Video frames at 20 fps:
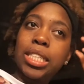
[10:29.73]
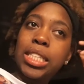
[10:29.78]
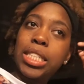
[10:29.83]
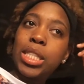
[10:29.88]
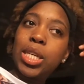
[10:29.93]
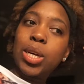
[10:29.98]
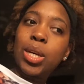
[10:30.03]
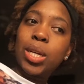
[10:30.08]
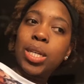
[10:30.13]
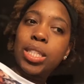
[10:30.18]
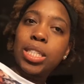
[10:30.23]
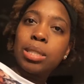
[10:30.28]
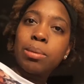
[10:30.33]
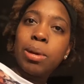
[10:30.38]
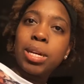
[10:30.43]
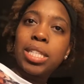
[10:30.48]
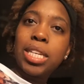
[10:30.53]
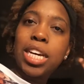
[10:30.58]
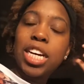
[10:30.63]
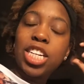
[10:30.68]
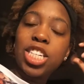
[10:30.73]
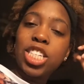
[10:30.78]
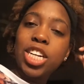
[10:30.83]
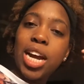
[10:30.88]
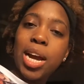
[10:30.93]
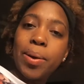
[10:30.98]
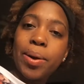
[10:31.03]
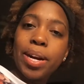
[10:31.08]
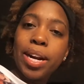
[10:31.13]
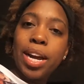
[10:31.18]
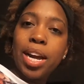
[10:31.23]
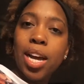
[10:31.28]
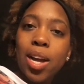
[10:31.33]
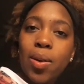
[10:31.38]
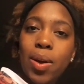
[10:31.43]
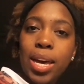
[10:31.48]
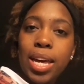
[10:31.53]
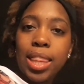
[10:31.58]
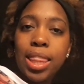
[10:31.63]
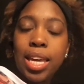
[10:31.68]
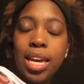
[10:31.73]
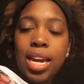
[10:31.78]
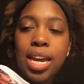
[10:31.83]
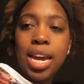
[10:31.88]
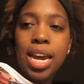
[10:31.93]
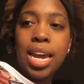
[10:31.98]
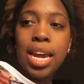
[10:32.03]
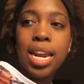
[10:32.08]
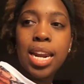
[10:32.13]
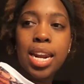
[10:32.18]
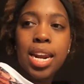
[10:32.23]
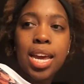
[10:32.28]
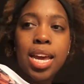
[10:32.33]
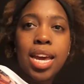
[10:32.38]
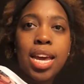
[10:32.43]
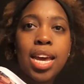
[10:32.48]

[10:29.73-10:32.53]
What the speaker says: so just about to take a shower now and then